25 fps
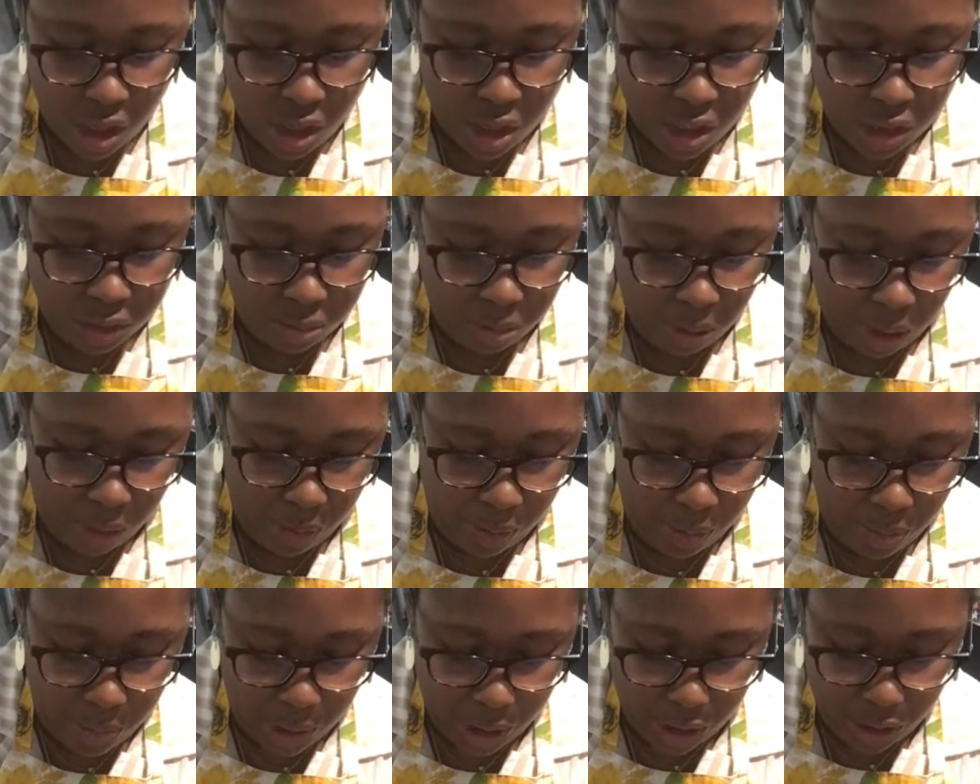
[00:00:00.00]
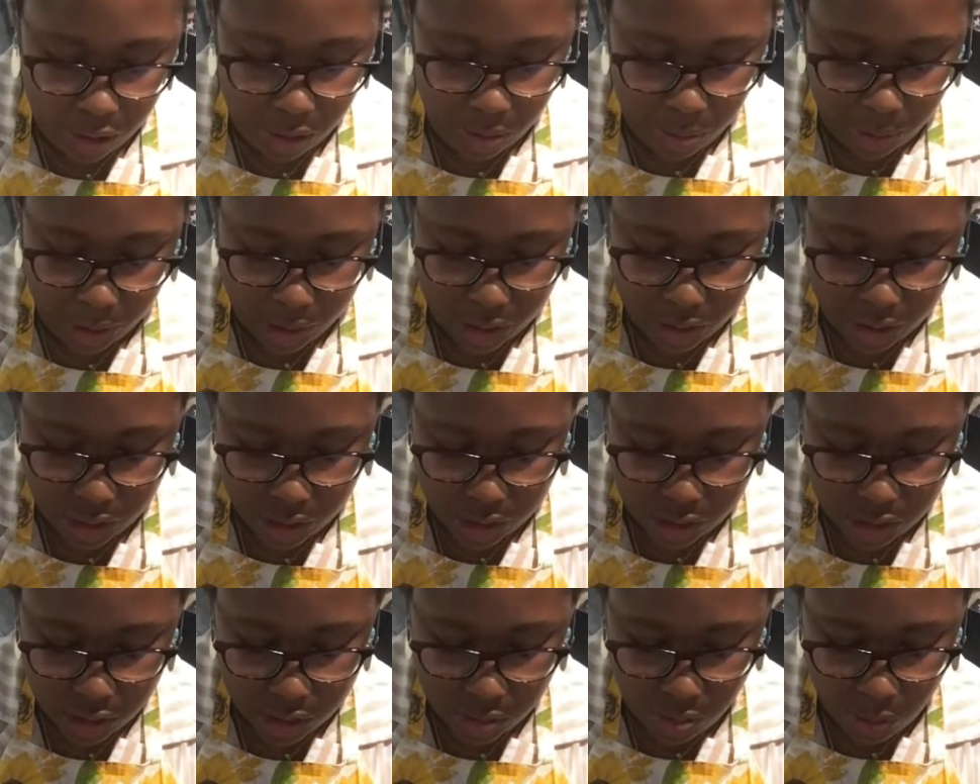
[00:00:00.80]
it's probably better to break it down
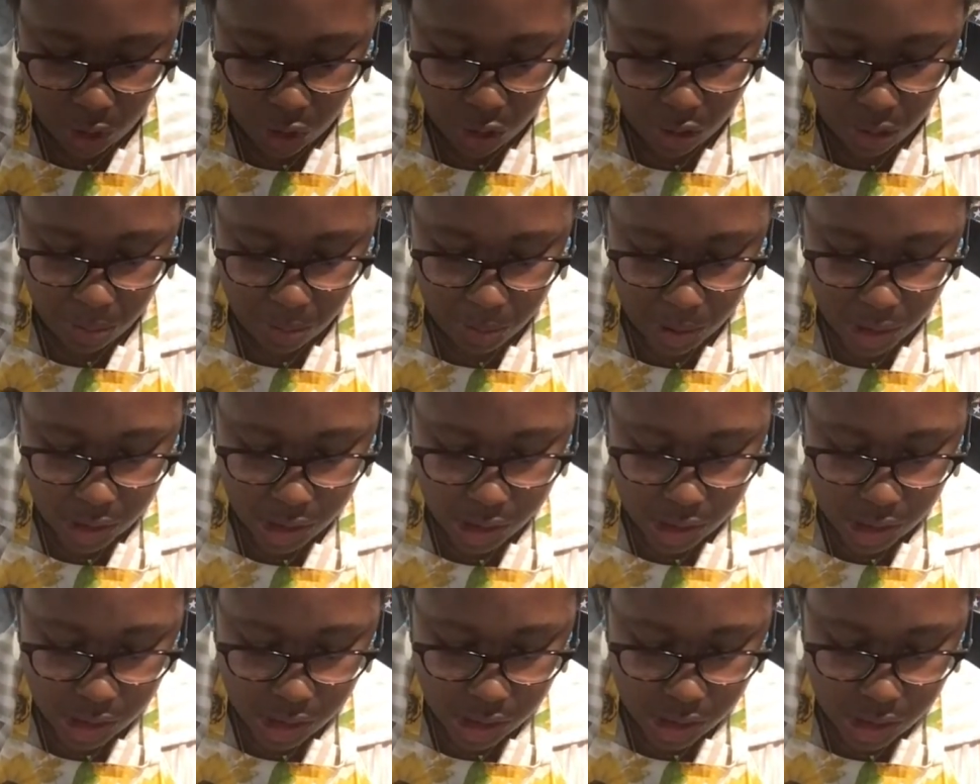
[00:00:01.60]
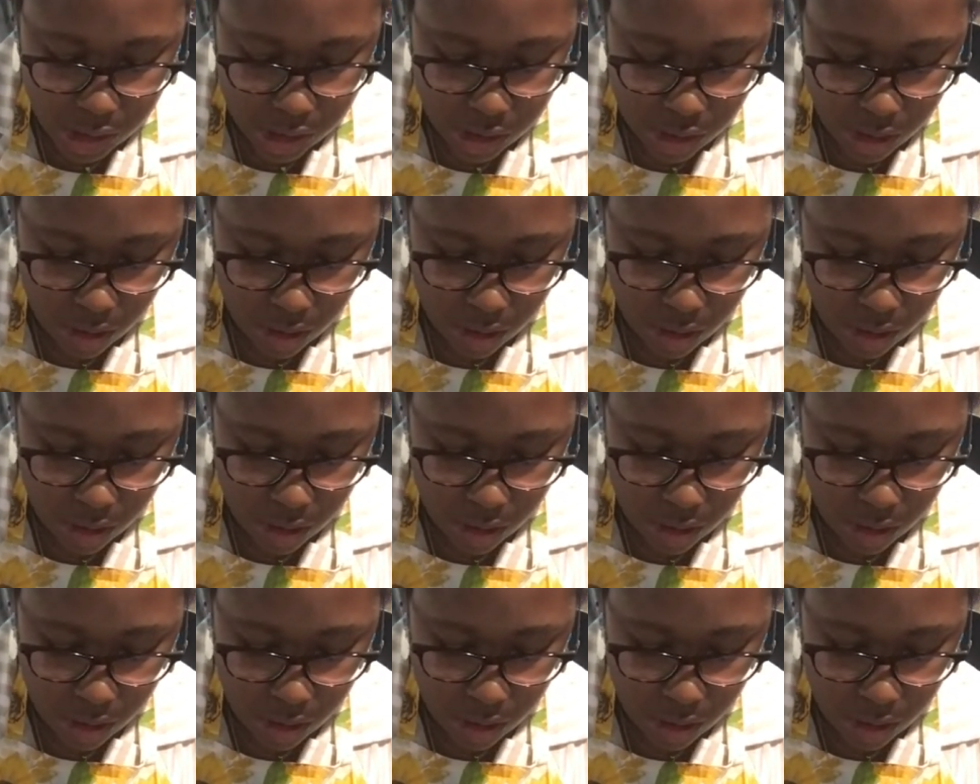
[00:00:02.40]
to smaller pieces.